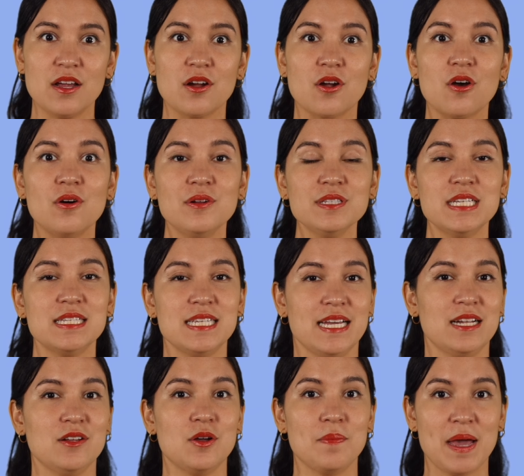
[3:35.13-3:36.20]
They are called the
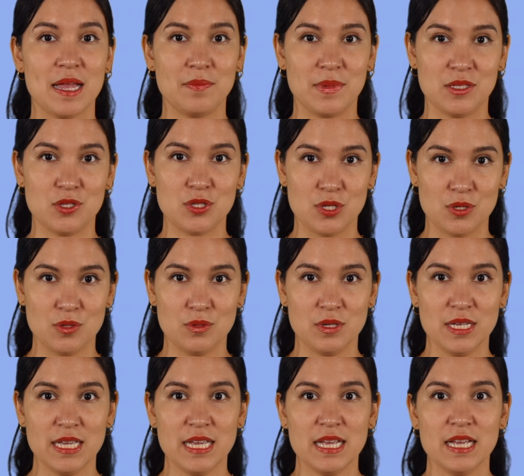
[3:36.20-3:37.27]
10 commandments too.